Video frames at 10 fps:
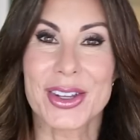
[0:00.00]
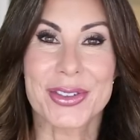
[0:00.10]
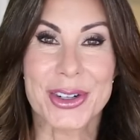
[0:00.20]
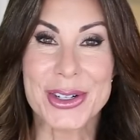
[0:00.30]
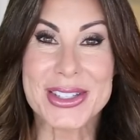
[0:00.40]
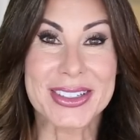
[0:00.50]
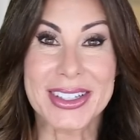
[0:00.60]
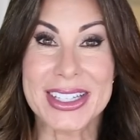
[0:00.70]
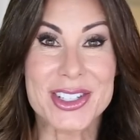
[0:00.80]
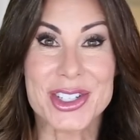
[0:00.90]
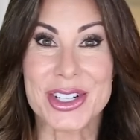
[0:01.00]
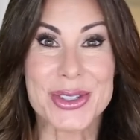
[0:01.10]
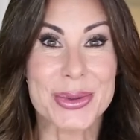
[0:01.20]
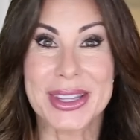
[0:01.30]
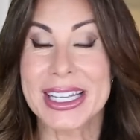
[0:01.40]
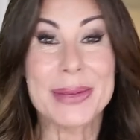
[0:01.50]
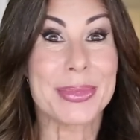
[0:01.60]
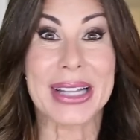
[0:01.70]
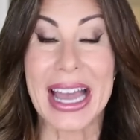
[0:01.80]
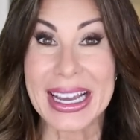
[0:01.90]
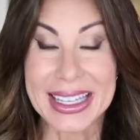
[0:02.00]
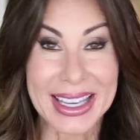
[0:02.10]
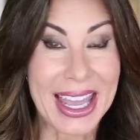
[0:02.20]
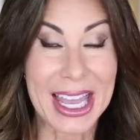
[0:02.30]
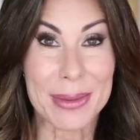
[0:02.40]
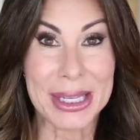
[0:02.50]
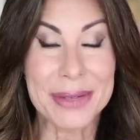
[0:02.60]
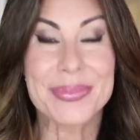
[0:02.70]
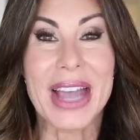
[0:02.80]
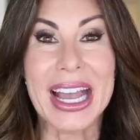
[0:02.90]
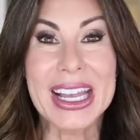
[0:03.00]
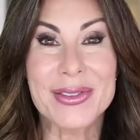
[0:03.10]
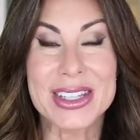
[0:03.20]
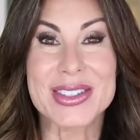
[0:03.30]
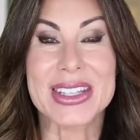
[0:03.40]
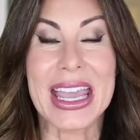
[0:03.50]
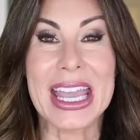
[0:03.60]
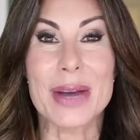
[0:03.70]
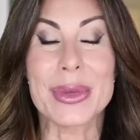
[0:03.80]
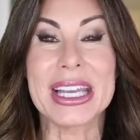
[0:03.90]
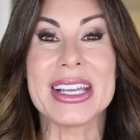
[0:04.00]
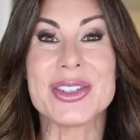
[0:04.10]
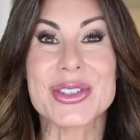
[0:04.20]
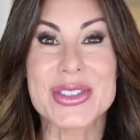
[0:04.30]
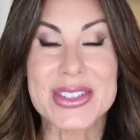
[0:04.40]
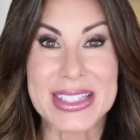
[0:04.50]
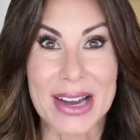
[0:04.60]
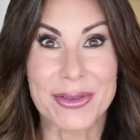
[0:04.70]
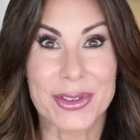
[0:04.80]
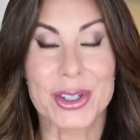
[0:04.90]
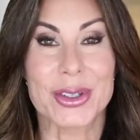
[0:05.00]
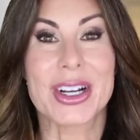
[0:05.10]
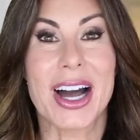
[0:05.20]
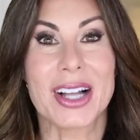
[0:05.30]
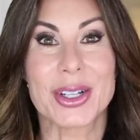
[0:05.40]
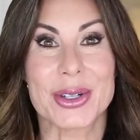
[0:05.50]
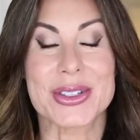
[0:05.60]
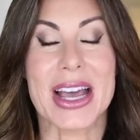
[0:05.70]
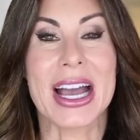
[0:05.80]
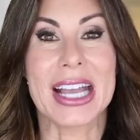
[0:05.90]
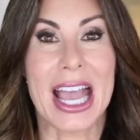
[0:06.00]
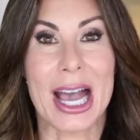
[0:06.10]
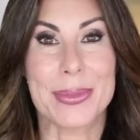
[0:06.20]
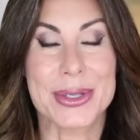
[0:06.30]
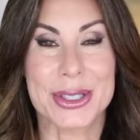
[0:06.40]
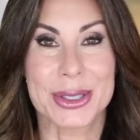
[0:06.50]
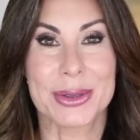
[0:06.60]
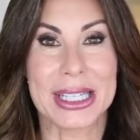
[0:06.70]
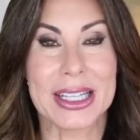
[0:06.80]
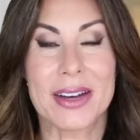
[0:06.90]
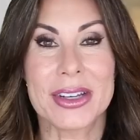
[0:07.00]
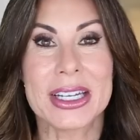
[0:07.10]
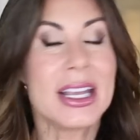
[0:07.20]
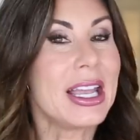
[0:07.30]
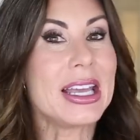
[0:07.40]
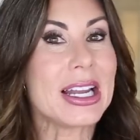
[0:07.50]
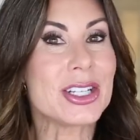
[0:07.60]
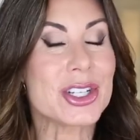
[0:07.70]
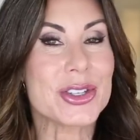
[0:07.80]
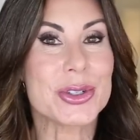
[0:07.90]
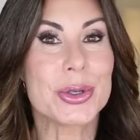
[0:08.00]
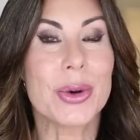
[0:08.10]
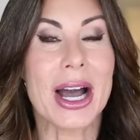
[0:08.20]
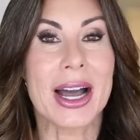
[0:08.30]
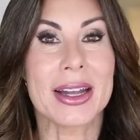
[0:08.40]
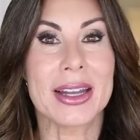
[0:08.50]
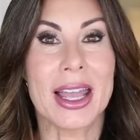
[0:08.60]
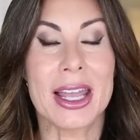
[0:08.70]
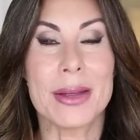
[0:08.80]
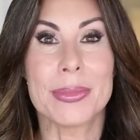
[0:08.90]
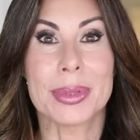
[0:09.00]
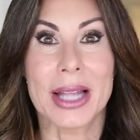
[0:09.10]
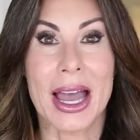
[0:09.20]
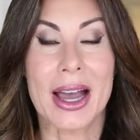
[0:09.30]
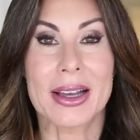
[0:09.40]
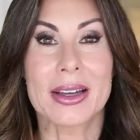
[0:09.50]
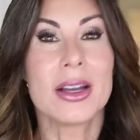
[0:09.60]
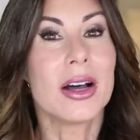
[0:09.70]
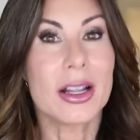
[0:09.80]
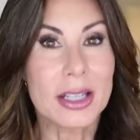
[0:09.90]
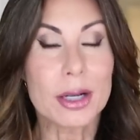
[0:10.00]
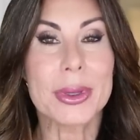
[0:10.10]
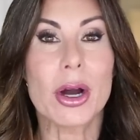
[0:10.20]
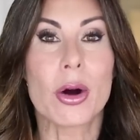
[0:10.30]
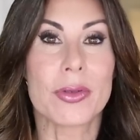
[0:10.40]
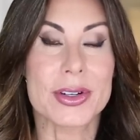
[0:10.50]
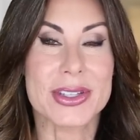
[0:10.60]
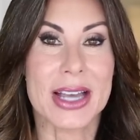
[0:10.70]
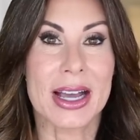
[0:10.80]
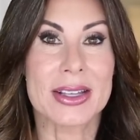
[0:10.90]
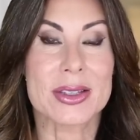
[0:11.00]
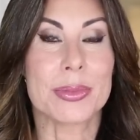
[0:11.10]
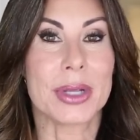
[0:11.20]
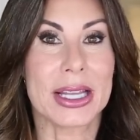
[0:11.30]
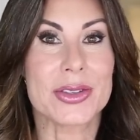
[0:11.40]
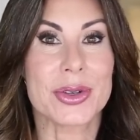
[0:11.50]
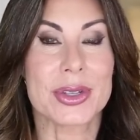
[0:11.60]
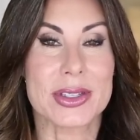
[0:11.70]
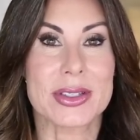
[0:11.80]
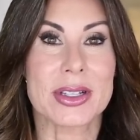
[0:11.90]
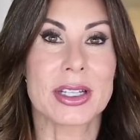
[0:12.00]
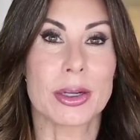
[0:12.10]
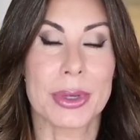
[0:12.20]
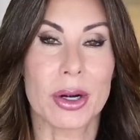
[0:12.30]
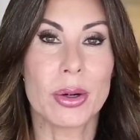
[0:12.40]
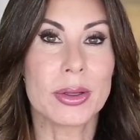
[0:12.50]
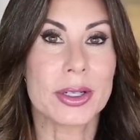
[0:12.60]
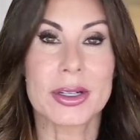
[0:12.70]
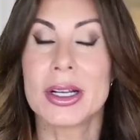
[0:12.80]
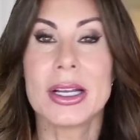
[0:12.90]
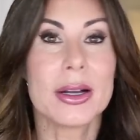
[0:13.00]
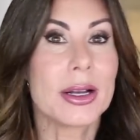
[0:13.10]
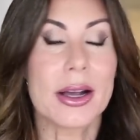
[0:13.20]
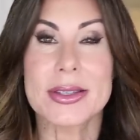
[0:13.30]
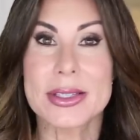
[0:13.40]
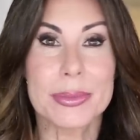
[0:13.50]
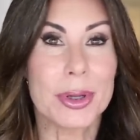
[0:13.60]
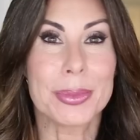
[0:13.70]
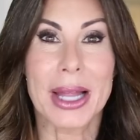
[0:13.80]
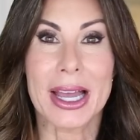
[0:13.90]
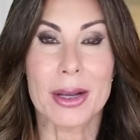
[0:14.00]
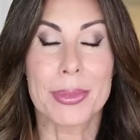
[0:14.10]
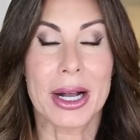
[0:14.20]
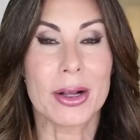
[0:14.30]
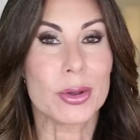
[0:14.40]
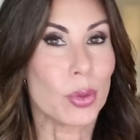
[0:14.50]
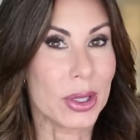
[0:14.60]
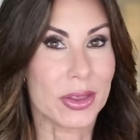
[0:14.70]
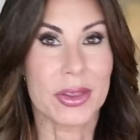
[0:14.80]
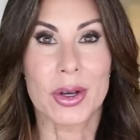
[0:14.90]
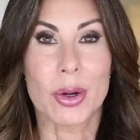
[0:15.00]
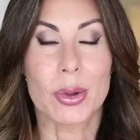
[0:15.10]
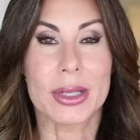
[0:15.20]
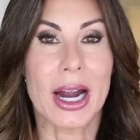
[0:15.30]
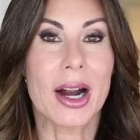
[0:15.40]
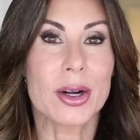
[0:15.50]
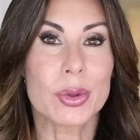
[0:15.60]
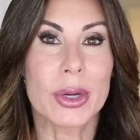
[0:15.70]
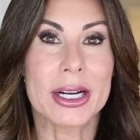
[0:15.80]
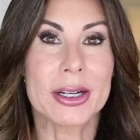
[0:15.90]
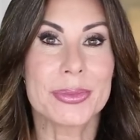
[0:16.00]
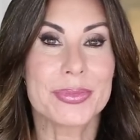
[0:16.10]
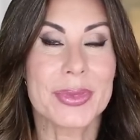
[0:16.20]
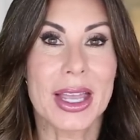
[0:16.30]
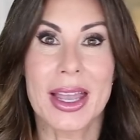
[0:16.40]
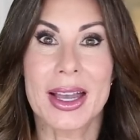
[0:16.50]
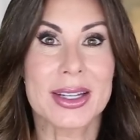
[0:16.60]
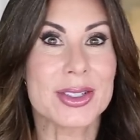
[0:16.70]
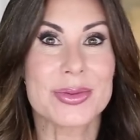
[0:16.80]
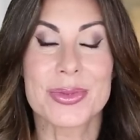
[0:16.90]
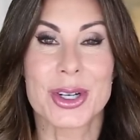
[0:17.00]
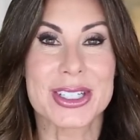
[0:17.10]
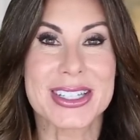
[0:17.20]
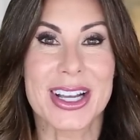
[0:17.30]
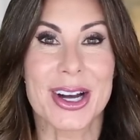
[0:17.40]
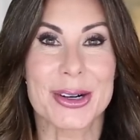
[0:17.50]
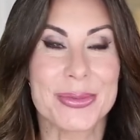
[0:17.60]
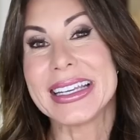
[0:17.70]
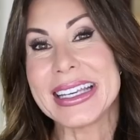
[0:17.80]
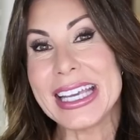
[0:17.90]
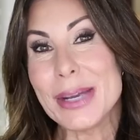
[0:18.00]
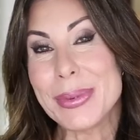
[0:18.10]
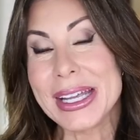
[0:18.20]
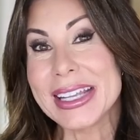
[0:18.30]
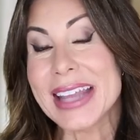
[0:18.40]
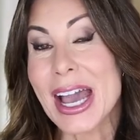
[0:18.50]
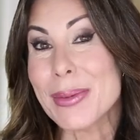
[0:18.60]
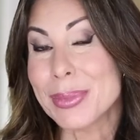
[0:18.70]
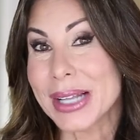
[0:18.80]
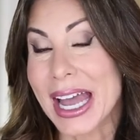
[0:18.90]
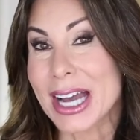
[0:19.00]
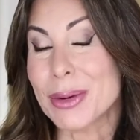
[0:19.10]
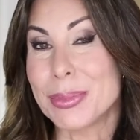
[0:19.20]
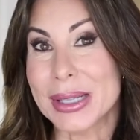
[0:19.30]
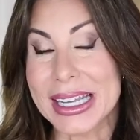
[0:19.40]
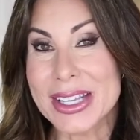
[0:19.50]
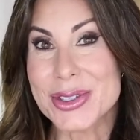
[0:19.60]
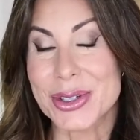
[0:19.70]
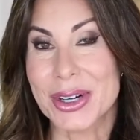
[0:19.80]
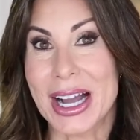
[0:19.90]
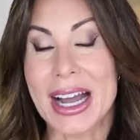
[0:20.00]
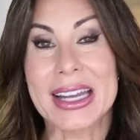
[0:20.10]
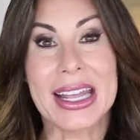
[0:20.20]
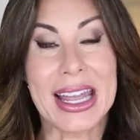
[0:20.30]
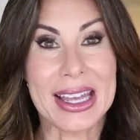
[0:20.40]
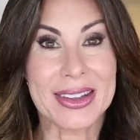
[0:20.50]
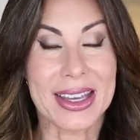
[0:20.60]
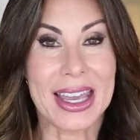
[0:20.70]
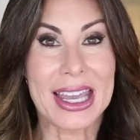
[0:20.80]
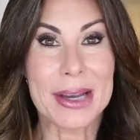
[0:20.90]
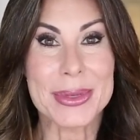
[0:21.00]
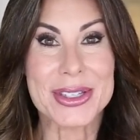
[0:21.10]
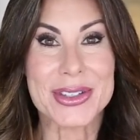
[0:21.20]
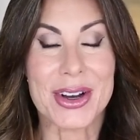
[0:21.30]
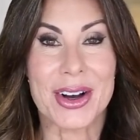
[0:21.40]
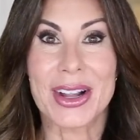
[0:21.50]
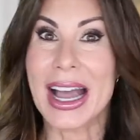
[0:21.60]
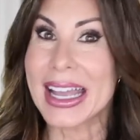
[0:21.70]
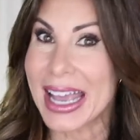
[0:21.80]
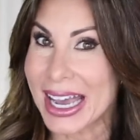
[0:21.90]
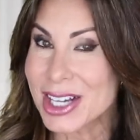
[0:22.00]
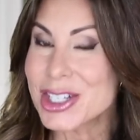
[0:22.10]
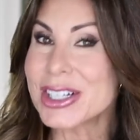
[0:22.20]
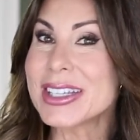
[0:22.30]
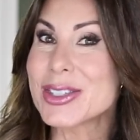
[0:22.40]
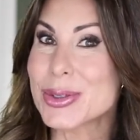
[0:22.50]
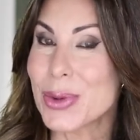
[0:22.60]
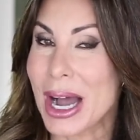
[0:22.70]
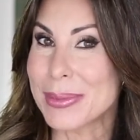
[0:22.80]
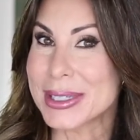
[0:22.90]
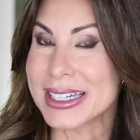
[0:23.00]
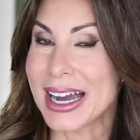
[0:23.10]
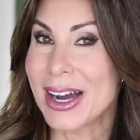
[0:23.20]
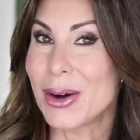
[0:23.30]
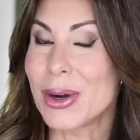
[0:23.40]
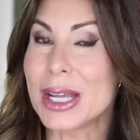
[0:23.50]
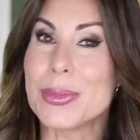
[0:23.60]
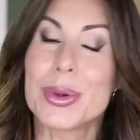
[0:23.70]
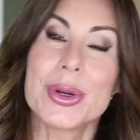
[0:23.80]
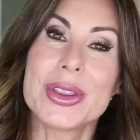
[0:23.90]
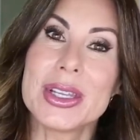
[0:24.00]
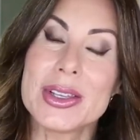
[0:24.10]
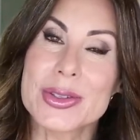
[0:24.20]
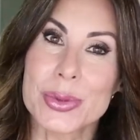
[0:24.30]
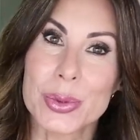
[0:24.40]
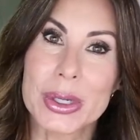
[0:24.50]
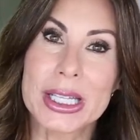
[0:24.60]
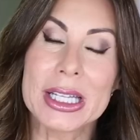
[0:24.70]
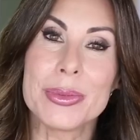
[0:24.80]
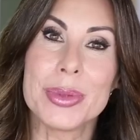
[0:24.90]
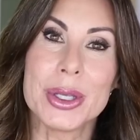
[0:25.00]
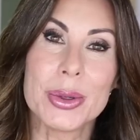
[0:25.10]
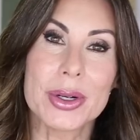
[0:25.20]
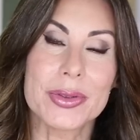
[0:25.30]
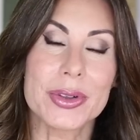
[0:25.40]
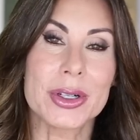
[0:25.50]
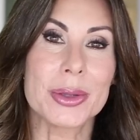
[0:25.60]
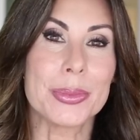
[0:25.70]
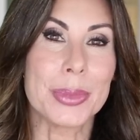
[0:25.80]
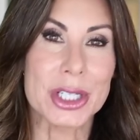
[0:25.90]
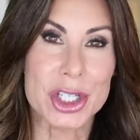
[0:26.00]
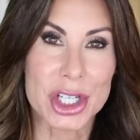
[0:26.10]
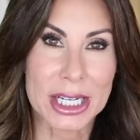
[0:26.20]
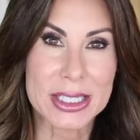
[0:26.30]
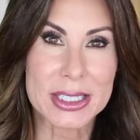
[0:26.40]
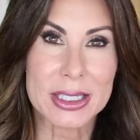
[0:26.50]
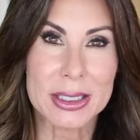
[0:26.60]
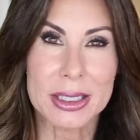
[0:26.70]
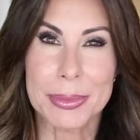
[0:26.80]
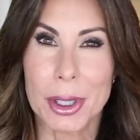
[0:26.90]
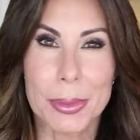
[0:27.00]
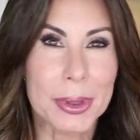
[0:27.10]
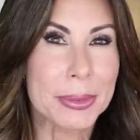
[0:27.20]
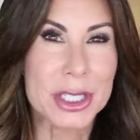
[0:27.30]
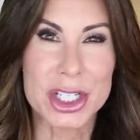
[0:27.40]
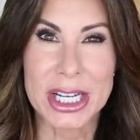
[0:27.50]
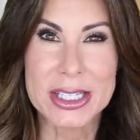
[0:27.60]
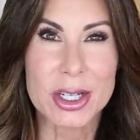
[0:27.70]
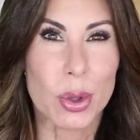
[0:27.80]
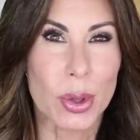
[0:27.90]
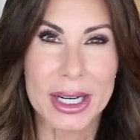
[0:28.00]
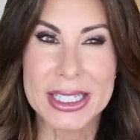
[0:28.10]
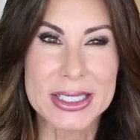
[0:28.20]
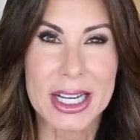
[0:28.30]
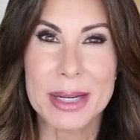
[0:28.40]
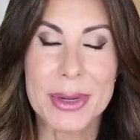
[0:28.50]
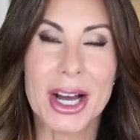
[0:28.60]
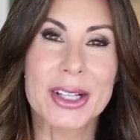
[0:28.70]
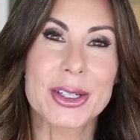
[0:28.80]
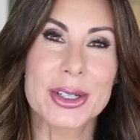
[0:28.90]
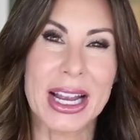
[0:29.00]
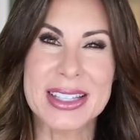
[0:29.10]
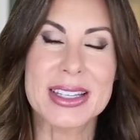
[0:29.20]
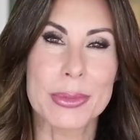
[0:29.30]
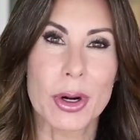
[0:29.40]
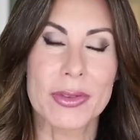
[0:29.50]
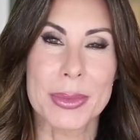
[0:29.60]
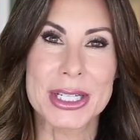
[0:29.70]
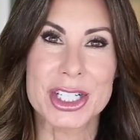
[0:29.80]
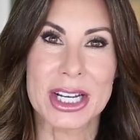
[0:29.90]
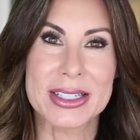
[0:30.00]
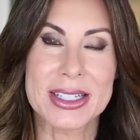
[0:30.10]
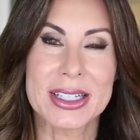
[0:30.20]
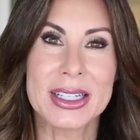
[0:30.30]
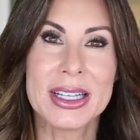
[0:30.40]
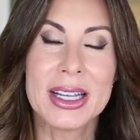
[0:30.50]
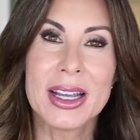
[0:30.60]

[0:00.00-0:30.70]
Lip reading: The first look is just with a black cami. I have this cami in several colors. I absolutely love it. And I just threw on a black, a little bit oversized blazer. This is a little bit older, a simple black belt with the gold hardware, and good to go. Keeping that black blazer on and the camisole, I actually swapped it out and put these really beautiful magenta, purple magenta orchid type color, I'd say more of a magenta,